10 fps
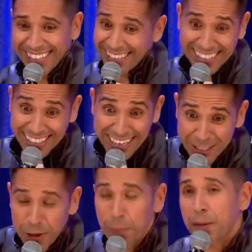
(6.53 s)
was like, they're not
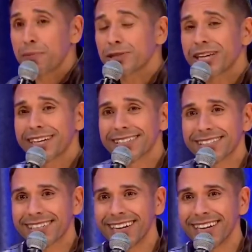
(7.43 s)
salt and pepper shakers.